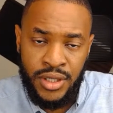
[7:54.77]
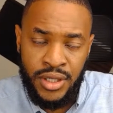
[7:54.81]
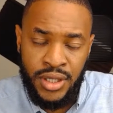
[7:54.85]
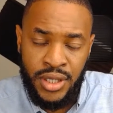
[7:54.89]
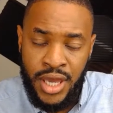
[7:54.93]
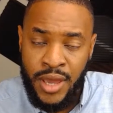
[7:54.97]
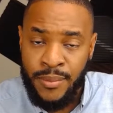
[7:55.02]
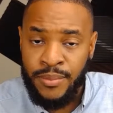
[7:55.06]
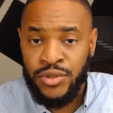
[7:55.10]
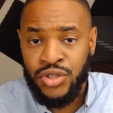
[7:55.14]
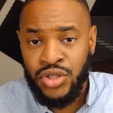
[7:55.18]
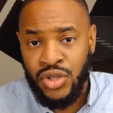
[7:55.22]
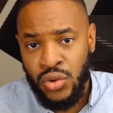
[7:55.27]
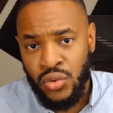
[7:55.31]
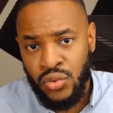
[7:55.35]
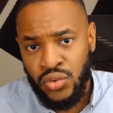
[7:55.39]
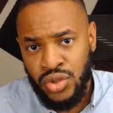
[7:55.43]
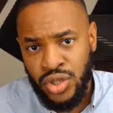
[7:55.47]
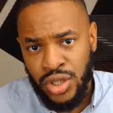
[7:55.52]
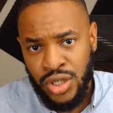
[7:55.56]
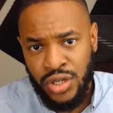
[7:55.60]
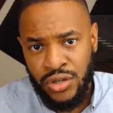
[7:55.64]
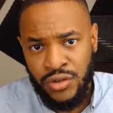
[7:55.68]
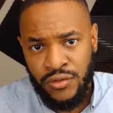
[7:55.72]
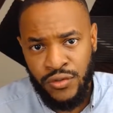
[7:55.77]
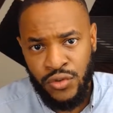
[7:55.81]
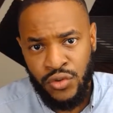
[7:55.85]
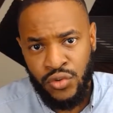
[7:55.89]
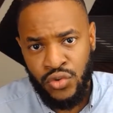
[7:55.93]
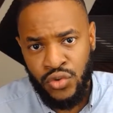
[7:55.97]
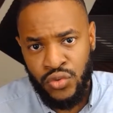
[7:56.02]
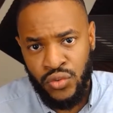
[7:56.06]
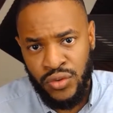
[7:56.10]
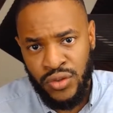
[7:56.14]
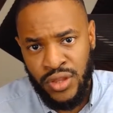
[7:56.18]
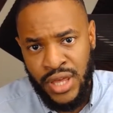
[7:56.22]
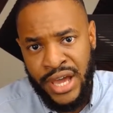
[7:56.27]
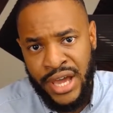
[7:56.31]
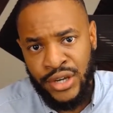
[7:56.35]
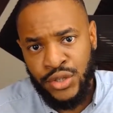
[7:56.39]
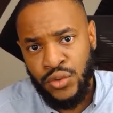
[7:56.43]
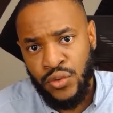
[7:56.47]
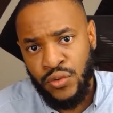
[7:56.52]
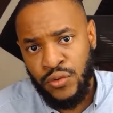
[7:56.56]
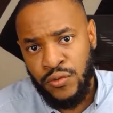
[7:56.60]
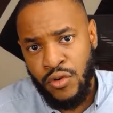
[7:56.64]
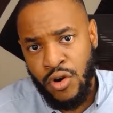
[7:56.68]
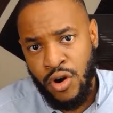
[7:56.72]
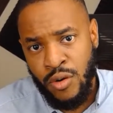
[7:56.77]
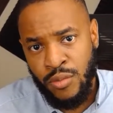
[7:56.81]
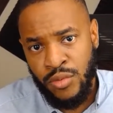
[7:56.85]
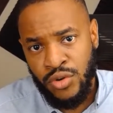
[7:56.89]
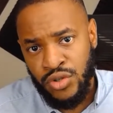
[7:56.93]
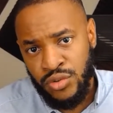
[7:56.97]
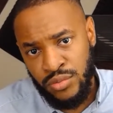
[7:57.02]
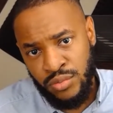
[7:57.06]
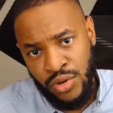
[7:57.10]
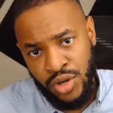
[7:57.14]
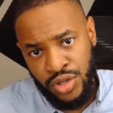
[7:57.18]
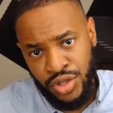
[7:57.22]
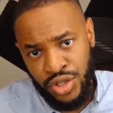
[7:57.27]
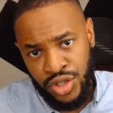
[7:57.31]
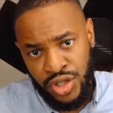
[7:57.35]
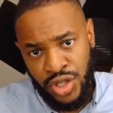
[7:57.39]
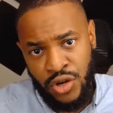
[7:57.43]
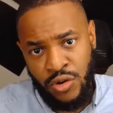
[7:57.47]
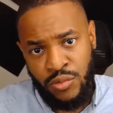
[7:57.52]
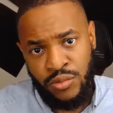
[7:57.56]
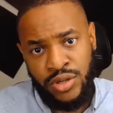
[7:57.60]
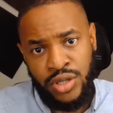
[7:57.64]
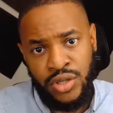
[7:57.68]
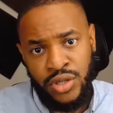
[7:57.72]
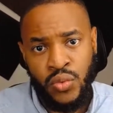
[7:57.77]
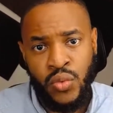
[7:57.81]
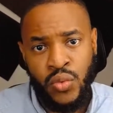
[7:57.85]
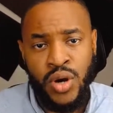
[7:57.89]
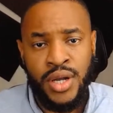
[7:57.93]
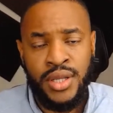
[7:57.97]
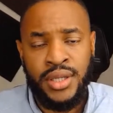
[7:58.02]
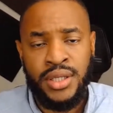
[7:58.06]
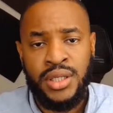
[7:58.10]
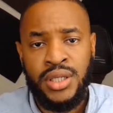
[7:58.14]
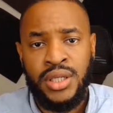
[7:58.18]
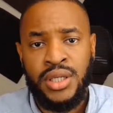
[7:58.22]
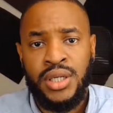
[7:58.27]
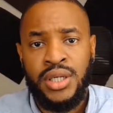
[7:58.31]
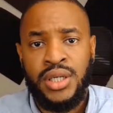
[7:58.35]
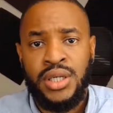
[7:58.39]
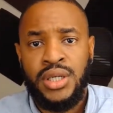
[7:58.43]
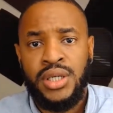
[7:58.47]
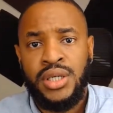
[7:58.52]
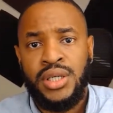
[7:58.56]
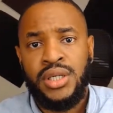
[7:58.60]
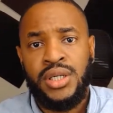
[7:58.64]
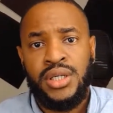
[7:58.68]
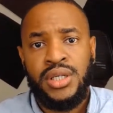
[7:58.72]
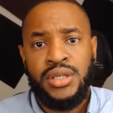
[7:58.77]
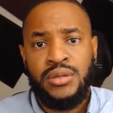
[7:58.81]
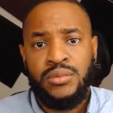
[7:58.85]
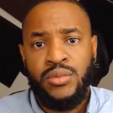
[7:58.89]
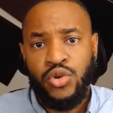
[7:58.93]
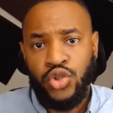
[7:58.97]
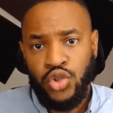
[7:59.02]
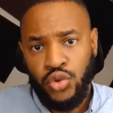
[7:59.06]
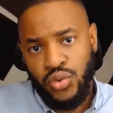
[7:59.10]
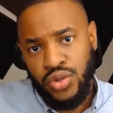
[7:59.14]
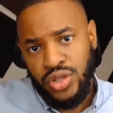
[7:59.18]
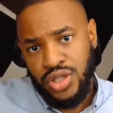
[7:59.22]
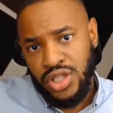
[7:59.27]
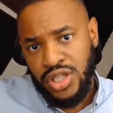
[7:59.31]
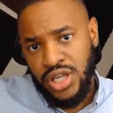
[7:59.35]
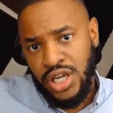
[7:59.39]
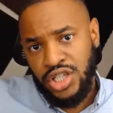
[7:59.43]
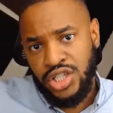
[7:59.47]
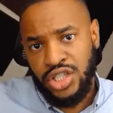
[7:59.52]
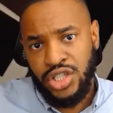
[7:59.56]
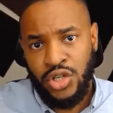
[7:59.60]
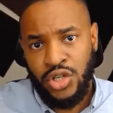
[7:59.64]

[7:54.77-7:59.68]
episodes and interviews with actual farmers, Montcel being one, most recently Haitian